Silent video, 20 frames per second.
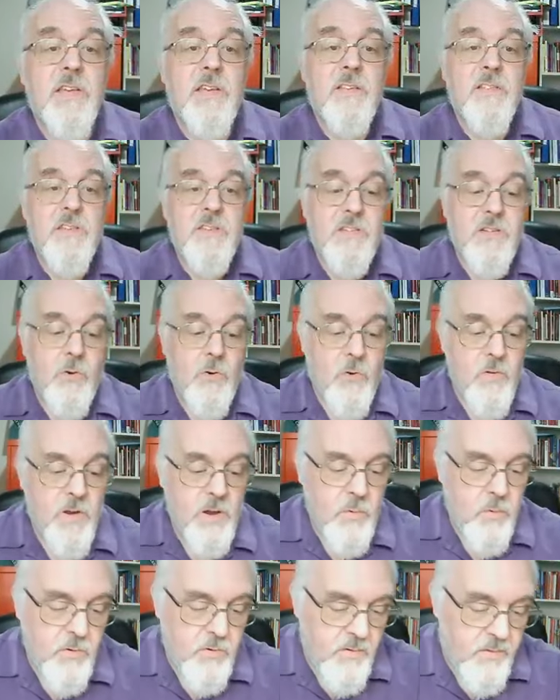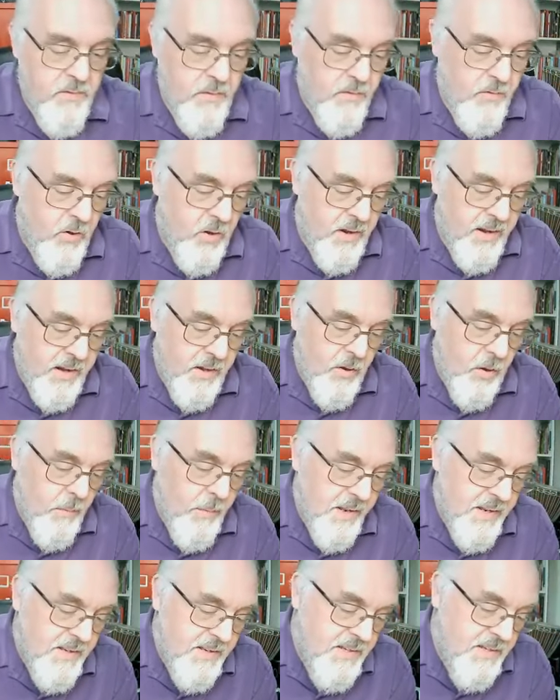in this story? I wonder if you've got any
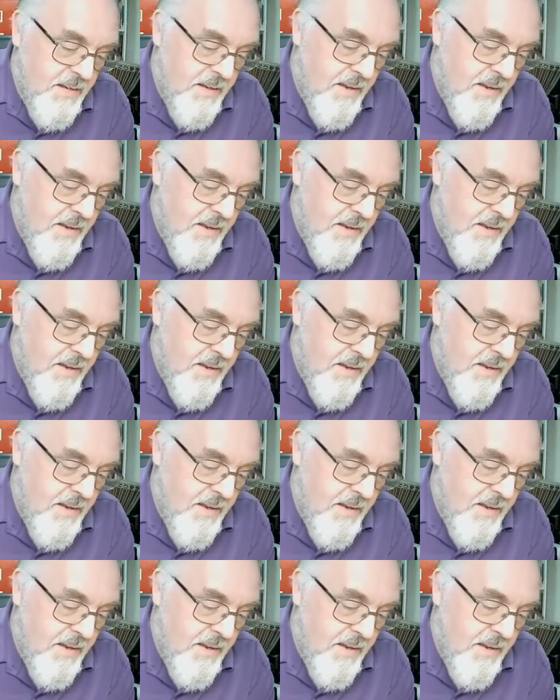comments.